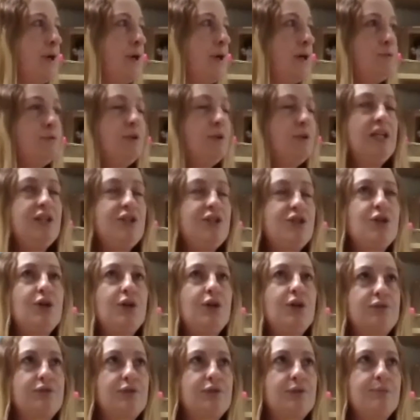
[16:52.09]
really
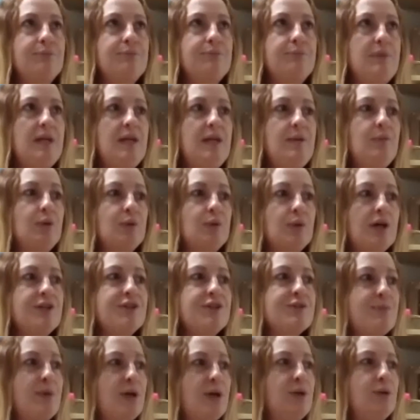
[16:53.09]
took from people that
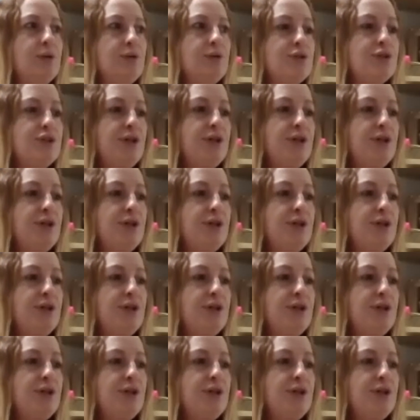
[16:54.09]
I've spoken